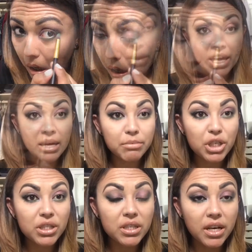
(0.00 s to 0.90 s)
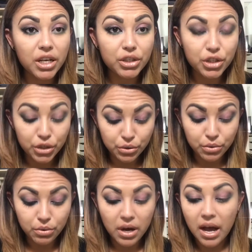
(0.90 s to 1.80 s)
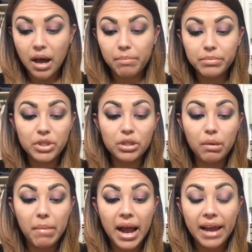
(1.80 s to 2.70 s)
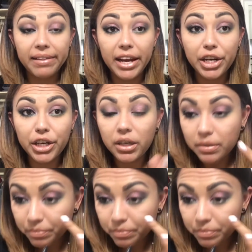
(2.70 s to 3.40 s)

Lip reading: I am just gonna do some eyeliner.